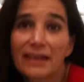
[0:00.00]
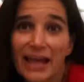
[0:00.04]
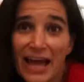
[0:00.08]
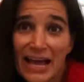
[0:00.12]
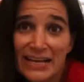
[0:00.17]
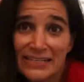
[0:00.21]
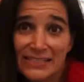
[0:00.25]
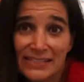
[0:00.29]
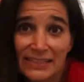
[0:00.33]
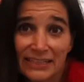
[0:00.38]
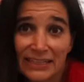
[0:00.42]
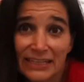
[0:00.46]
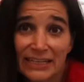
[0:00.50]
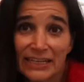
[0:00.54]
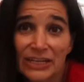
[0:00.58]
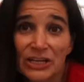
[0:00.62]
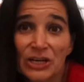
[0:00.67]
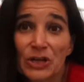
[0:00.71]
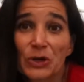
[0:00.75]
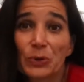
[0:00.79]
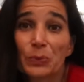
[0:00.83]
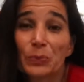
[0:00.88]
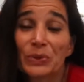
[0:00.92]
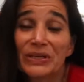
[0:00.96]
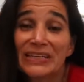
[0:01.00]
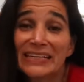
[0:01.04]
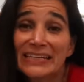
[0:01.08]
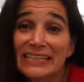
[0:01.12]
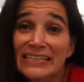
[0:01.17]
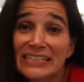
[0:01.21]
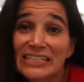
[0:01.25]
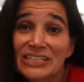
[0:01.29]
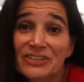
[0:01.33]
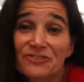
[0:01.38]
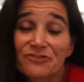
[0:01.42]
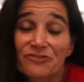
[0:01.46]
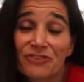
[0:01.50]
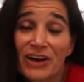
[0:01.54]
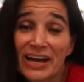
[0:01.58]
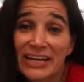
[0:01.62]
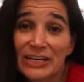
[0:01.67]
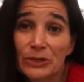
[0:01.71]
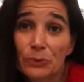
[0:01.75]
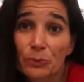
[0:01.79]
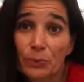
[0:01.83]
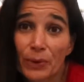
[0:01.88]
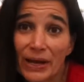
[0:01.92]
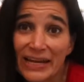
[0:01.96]
lastly, we needed to
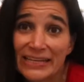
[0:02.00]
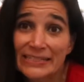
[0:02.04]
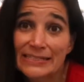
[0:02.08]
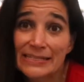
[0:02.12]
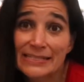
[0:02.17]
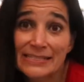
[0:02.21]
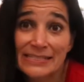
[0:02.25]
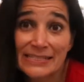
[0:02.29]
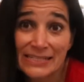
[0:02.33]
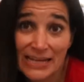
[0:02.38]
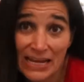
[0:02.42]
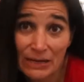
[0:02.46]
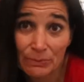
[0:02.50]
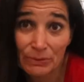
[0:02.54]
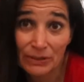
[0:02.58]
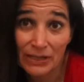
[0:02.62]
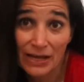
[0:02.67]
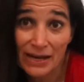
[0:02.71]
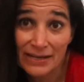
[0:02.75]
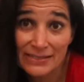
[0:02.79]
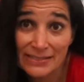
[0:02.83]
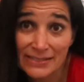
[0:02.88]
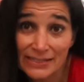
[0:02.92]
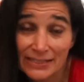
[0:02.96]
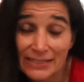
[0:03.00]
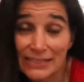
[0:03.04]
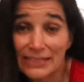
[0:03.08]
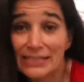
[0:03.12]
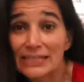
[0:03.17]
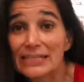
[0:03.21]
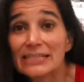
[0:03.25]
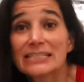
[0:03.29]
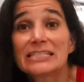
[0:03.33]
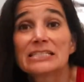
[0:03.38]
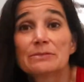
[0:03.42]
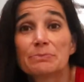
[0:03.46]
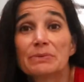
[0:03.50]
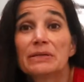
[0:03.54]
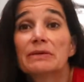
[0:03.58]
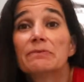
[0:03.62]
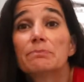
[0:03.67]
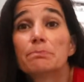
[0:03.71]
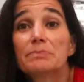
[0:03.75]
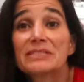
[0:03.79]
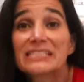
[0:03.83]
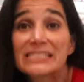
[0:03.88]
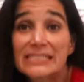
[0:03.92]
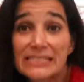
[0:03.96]
find a way to stabilize it. It needed to be
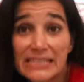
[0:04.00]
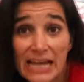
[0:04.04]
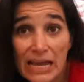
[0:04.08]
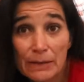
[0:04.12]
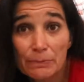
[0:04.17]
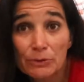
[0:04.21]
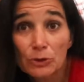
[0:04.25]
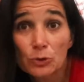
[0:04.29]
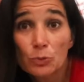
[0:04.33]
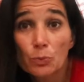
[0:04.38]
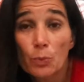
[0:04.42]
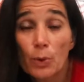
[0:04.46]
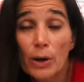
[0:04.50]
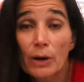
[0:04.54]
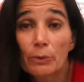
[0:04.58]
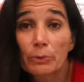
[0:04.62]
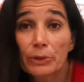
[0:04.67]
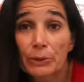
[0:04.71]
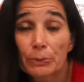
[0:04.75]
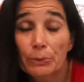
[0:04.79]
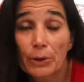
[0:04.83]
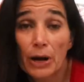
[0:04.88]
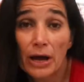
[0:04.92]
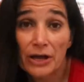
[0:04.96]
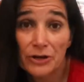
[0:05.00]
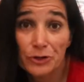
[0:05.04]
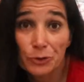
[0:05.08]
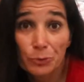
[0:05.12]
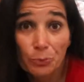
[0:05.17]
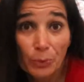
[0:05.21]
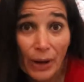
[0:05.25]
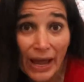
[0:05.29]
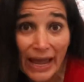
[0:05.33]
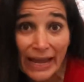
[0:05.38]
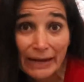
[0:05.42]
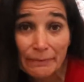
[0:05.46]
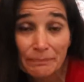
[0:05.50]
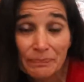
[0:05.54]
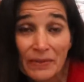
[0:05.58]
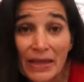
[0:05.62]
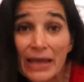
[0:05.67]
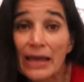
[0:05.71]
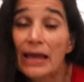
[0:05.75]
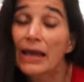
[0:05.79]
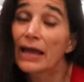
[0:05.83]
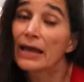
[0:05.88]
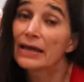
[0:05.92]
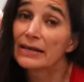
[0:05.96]
stable while we were underway
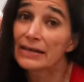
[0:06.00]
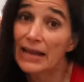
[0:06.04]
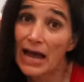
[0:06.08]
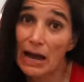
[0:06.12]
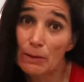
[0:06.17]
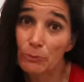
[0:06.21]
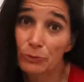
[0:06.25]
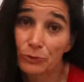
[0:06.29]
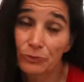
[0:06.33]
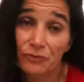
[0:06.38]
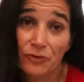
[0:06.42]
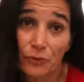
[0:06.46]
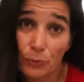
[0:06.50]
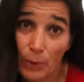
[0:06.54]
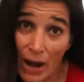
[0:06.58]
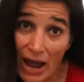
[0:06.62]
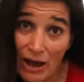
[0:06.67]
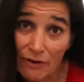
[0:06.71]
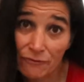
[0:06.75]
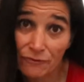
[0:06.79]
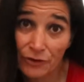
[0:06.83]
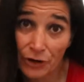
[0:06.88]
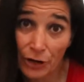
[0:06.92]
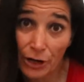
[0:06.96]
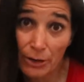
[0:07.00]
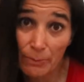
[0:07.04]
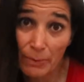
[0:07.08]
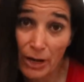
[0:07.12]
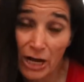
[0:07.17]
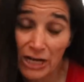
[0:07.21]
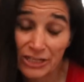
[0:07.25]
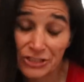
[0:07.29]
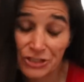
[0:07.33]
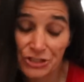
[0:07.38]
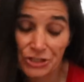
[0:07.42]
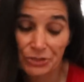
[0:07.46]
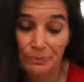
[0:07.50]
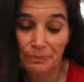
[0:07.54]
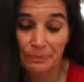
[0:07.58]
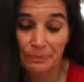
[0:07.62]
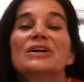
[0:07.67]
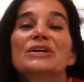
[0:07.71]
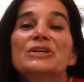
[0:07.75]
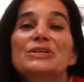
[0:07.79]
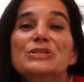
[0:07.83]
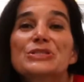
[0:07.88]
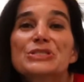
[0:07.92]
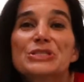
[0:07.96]
and not move around very much.
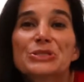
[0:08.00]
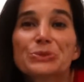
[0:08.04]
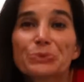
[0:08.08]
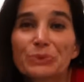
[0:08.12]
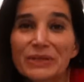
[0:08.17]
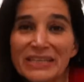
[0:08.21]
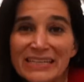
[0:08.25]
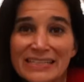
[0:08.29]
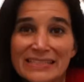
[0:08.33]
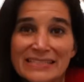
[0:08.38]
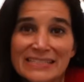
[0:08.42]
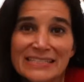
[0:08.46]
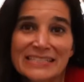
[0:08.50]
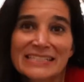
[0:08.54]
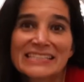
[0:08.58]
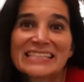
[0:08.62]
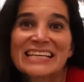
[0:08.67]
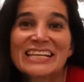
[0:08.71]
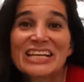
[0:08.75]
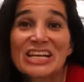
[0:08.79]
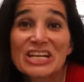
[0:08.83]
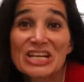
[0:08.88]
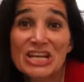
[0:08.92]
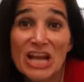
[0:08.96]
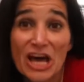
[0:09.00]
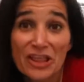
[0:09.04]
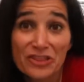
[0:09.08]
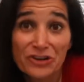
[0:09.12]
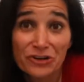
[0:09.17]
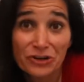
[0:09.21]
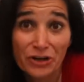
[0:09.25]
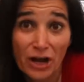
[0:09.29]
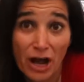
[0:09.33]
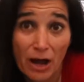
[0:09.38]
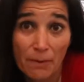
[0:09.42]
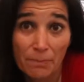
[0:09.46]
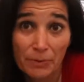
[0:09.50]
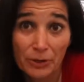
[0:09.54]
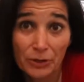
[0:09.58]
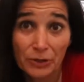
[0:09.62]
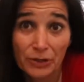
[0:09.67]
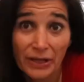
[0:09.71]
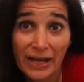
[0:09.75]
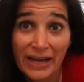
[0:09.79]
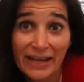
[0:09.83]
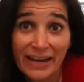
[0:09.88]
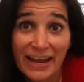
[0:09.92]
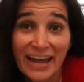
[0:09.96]
So we had seen that another couple
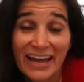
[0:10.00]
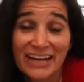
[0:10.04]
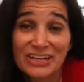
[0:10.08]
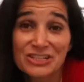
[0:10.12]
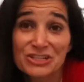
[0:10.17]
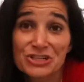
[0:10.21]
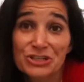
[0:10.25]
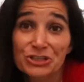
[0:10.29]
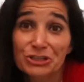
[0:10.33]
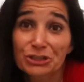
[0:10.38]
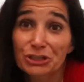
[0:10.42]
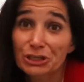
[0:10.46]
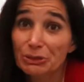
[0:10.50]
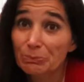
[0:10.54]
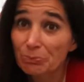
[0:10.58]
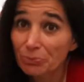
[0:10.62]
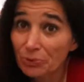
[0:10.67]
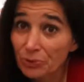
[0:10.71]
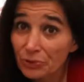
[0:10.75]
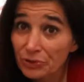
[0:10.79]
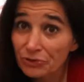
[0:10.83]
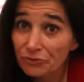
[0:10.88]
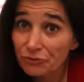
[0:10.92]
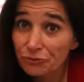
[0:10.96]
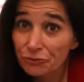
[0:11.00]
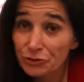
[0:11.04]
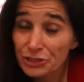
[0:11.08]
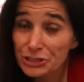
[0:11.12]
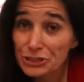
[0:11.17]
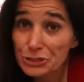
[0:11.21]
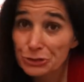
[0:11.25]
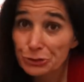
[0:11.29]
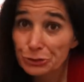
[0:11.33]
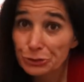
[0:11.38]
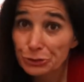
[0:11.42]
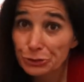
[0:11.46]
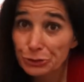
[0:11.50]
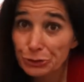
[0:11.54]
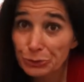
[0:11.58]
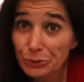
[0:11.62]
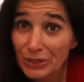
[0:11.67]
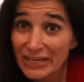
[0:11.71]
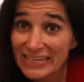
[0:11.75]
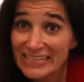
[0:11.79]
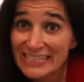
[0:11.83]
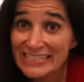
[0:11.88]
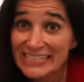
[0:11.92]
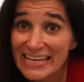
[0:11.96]
had actually put a freezer
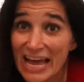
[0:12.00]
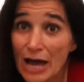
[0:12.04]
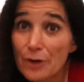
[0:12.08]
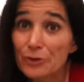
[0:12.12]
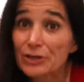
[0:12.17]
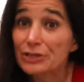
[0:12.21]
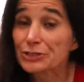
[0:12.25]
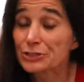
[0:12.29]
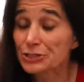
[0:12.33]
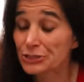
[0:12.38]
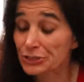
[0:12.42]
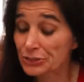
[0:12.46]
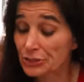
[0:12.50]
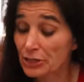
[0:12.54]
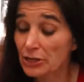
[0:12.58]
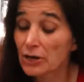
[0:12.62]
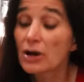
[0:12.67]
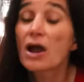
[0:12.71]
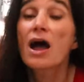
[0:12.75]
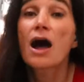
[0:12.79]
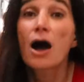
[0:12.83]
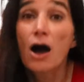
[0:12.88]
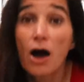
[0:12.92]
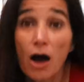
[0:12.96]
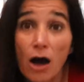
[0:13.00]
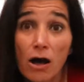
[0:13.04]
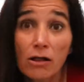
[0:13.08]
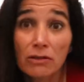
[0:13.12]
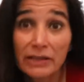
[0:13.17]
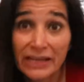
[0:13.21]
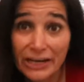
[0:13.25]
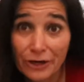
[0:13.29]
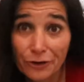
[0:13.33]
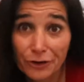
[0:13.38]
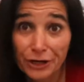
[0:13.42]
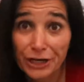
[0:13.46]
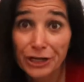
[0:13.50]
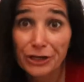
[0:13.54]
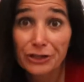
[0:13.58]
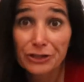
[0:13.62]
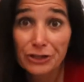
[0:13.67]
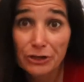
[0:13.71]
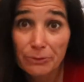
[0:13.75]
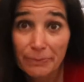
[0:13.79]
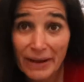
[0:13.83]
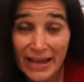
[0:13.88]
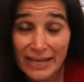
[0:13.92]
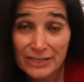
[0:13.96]
unit down into the hull area in
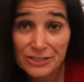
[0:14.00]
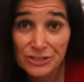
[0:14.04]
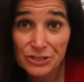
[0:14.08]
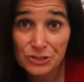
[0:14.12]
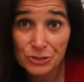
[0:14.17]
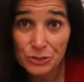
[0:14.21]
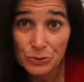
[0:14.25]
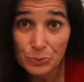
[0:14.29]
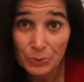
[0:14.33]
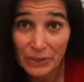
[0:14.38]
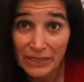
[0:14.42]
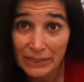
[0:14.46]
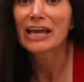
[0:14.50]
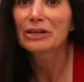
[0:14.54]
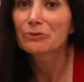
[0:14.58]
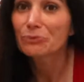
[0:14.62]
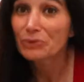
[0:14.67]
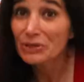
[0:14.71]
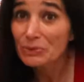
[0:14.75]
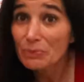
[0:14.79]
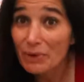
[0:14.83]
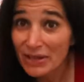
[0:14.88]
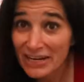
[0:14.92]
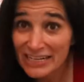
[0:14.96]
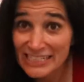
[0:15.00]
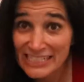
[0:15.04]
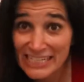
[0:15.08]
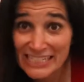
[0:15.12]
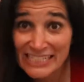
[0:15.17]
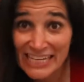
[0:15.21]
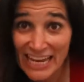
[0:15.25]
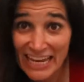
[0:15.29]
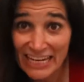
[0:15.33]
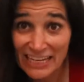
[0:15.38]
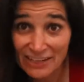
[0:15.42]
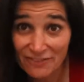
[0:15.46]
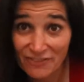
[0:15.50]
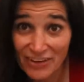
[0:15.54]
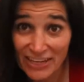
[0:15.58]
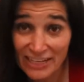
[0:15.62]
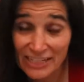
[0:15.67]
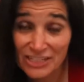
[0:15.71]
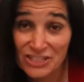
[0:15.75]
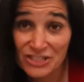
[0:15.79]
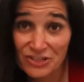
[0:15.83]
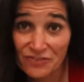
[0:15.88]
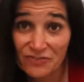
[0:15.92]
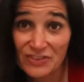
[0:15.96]
their master suite, and we wanted to take
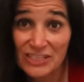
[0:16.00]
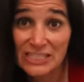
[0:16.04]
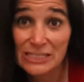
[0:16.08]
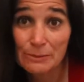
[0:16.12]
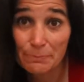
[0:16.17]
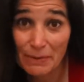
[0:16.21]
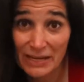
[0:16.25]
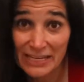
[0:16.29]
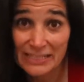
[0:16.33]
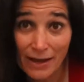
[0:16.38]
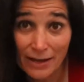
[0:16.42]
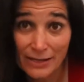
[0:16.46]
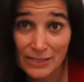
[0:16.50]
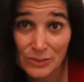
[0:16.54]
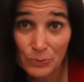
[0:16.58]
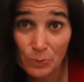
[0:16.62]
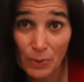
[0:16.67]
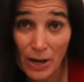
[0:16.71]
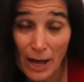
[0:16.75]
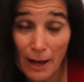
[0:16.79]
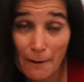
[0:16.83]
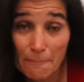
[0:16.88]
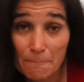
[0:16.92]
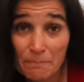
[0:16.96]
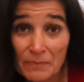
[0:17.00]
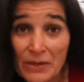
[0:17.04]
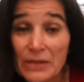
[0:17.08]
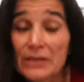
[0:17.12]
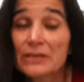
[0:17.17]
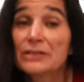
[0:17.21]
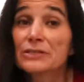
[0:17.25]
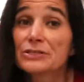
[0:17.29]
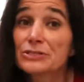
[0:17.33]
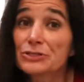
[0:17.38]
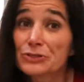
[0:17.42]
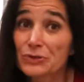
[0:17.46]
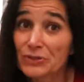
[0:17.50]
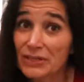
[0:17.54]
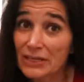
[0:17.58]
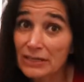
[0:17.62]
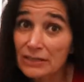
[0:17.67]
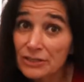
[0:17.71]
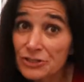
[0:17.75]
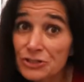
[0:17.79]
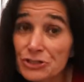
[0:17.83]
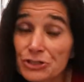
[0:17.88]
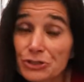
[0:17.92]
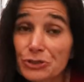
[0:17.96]
advantage of this space as well. So the
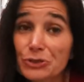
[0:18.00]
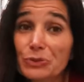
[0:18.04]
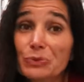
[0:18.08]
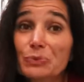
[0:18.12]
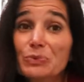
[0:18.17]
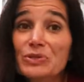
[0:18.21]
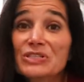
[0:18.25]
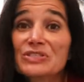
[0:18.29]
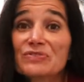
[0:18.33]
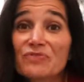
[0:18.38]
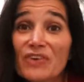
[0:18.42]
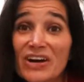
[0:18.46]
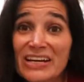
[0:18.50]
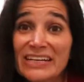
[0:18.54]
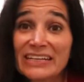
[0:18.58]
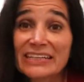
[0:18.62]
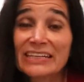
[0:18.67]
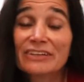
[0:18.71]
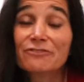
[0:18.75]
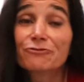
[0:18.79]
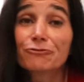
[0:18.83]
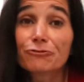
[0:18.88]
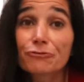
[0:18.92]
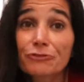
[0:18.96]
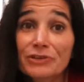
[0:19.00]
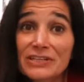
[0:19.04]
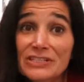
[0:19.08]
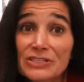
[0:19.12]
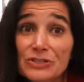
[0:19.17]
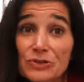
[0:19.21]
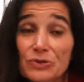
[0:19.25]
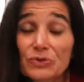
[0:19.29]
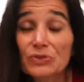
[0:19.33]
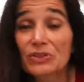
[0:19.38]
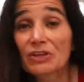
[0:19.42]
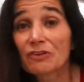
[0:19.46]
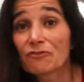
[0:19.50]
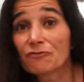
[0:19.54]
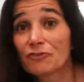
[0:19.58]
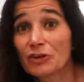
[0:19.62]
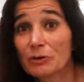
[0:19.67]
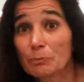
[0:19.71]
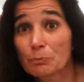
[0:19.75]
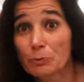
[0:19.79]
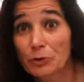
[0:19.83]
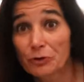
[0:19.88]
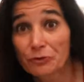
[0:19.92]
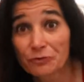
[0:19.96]
issue was finding a freezer that
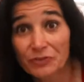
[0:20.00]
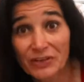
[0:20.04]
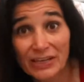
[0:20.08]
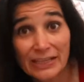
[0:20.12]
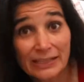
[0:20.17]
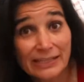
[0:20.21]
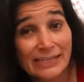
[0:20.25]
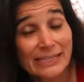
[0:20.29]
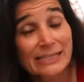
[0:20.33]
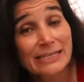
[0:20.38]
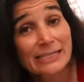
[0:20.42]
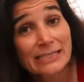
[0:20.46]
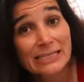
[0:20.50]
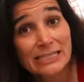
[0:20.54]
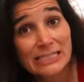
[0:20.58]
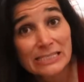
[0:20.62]
fit perfectly into the